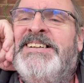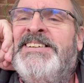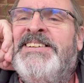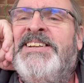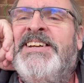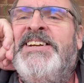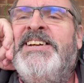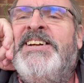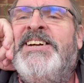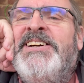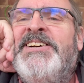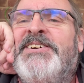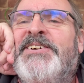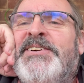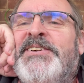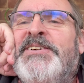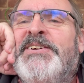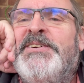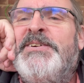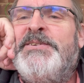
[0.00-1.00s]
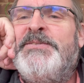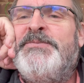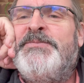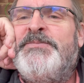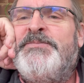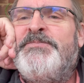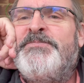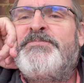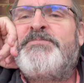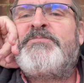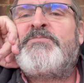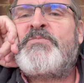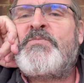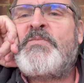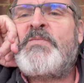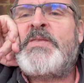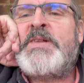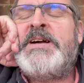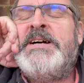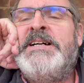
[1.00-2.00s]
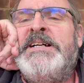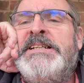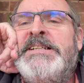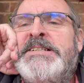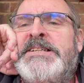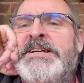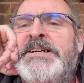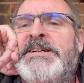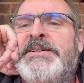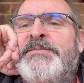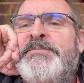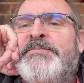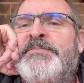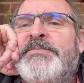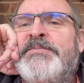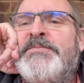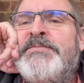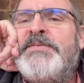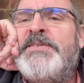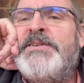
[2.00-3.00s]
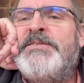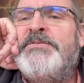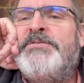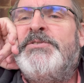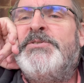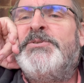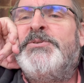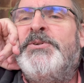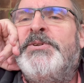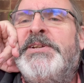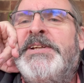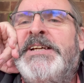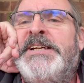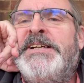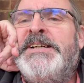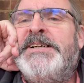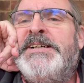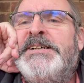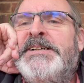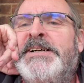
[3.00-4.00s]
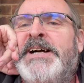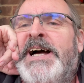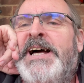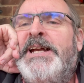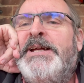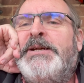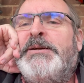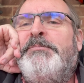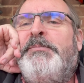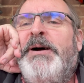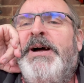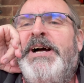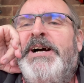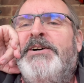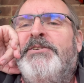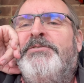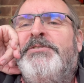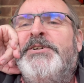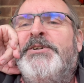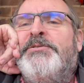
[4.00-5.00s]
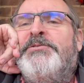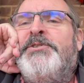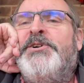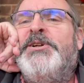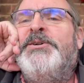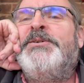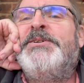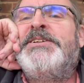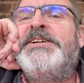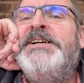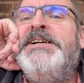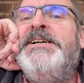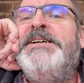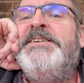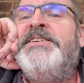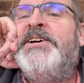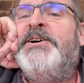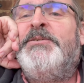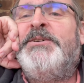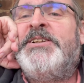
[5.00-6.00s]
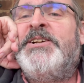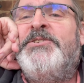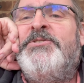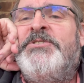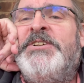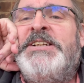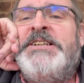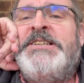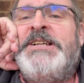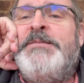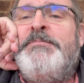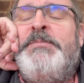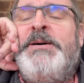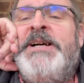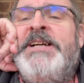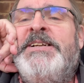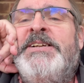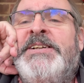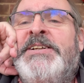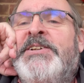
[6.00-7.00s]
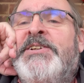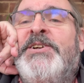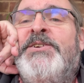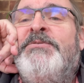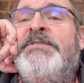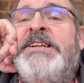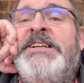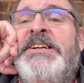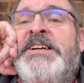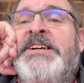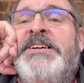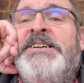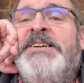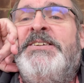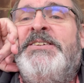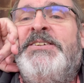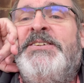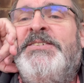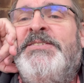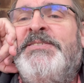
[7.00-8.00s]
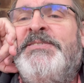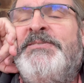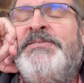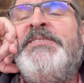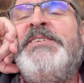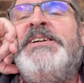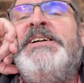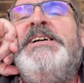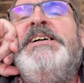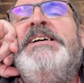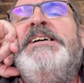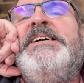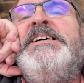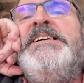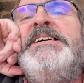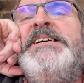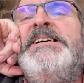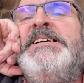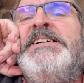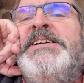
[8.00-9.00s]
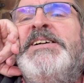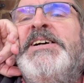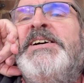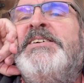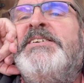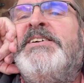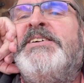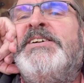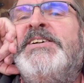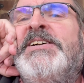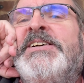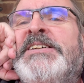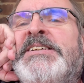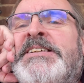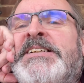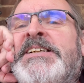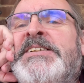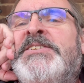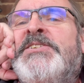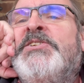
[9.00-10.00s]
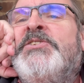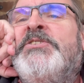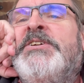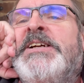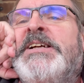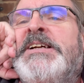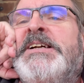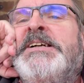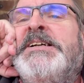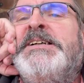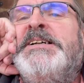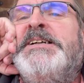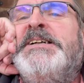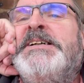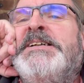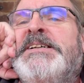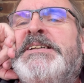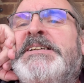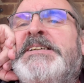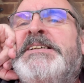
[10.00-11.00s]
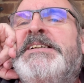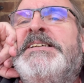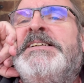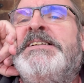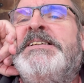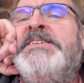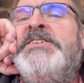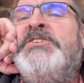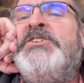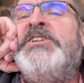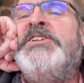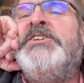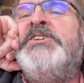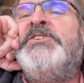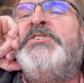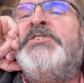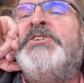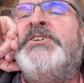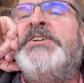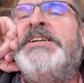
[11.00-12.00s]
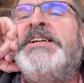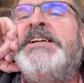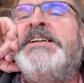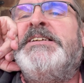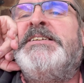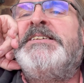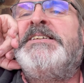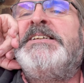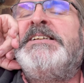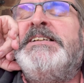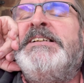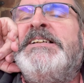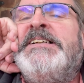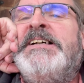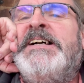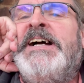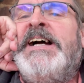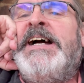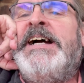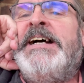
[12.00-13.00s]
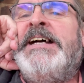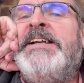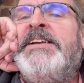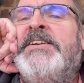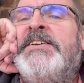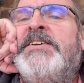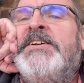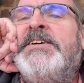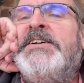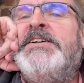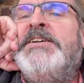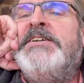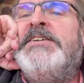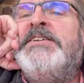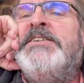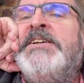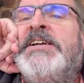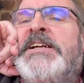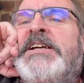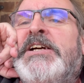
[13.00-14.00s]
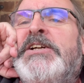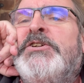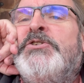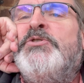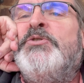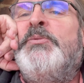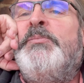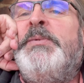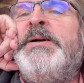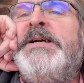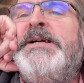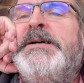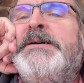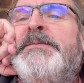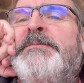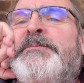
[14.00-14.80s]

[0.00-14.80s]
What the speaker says: there you go. And for all the Alex Battlefield followers, no, I don't drink champagne, and I don't read The Guardian. I tend to drink gin and tonic and the occasional beer.